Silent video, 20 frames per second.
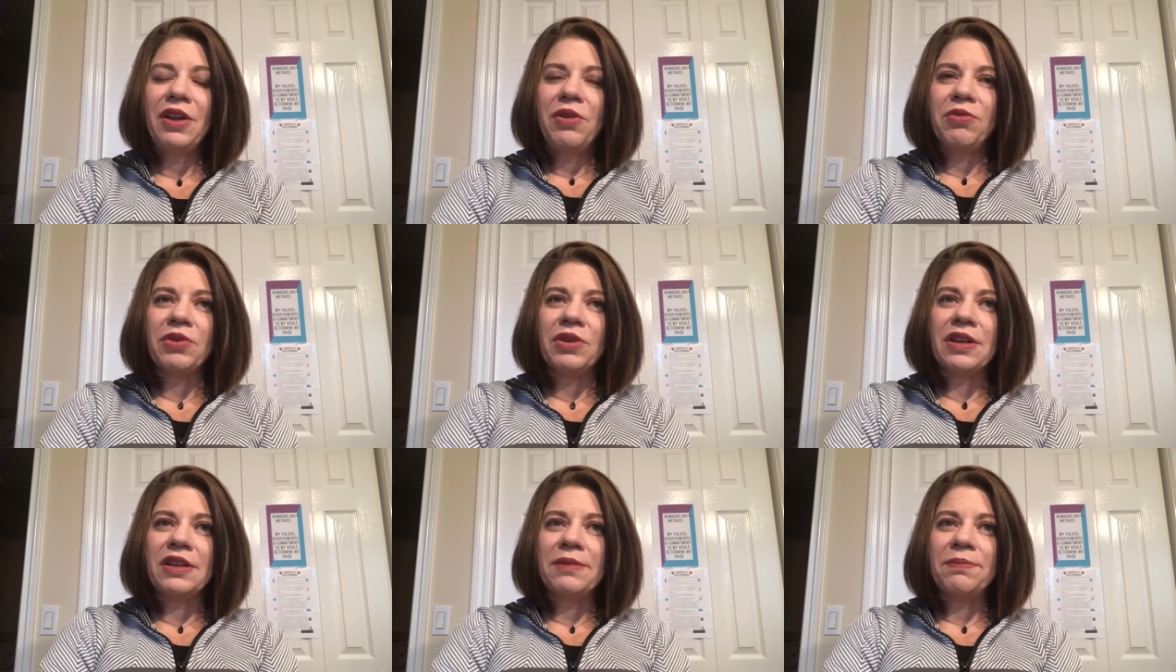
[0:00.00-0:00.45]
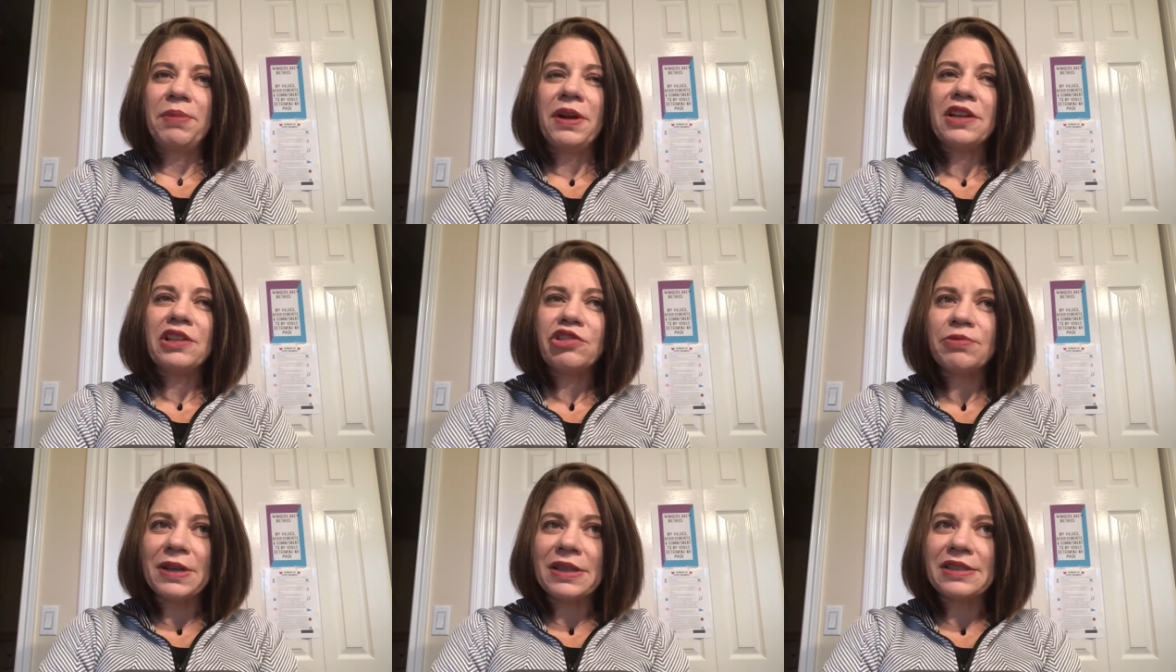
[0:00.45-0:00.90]
would
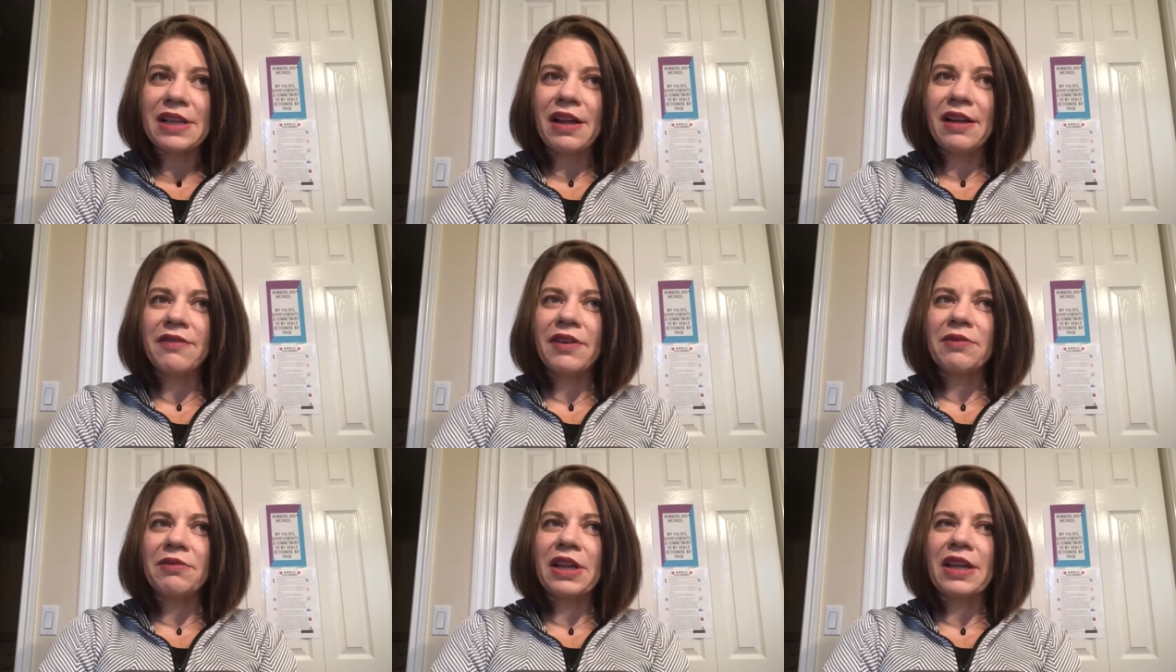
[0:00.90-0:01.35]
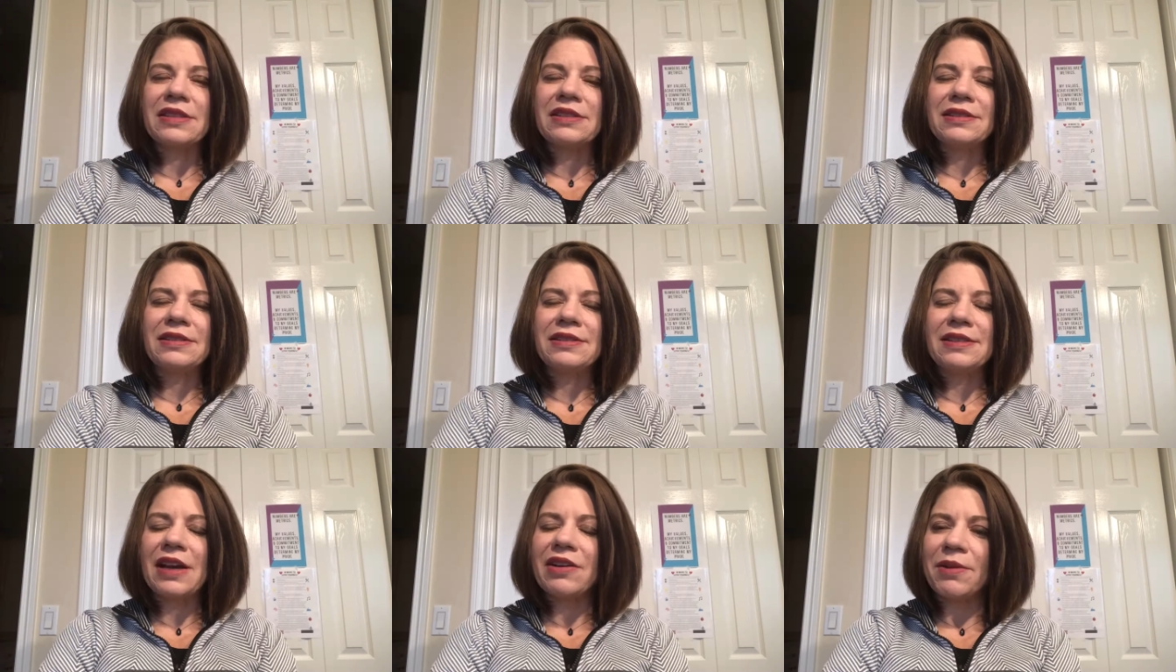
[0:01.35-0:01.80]
punish myself. I would
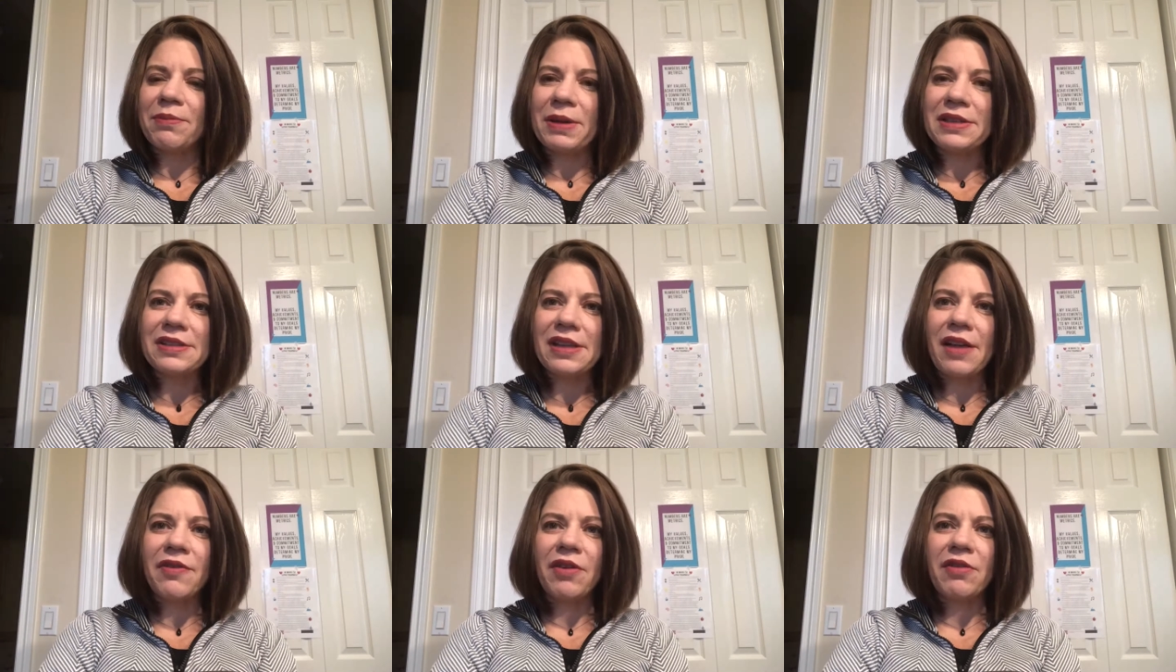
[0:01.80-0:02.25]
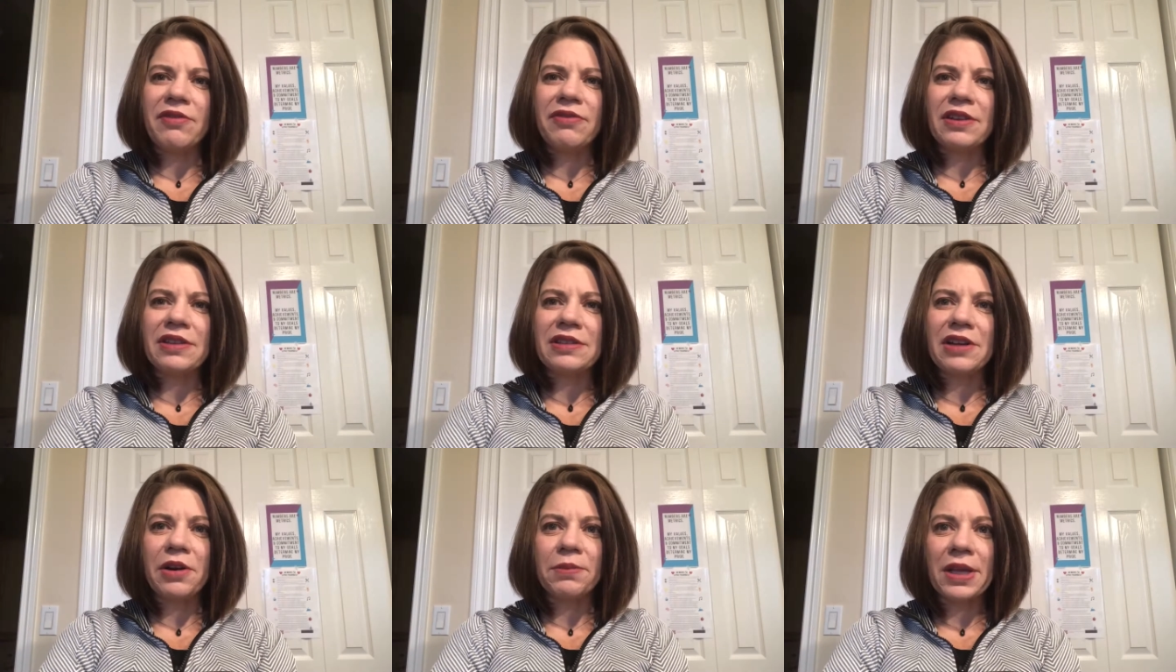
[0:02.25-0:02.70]
get down on myself. I would
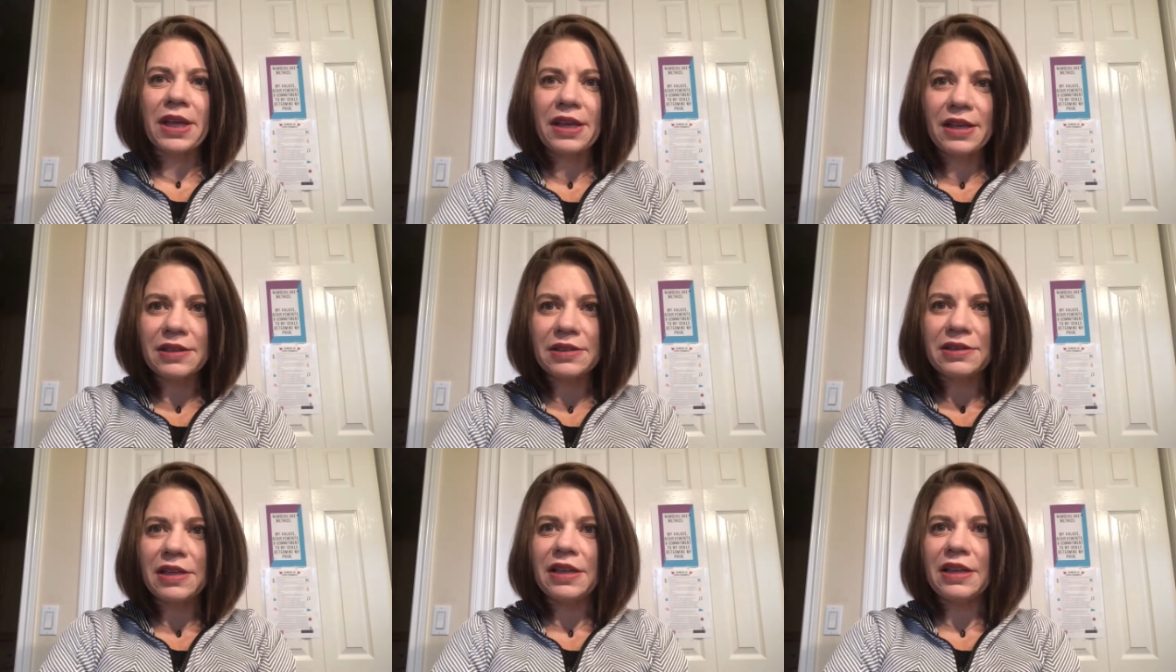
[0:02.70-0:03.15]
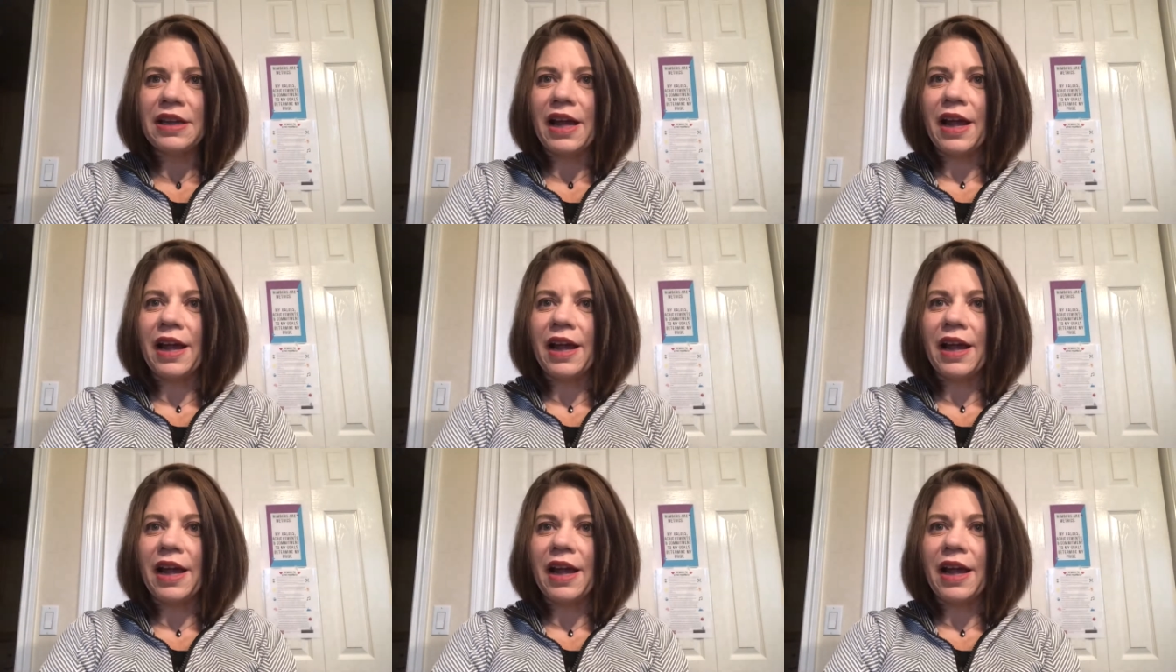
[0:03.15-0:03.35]
feel terribly guilty.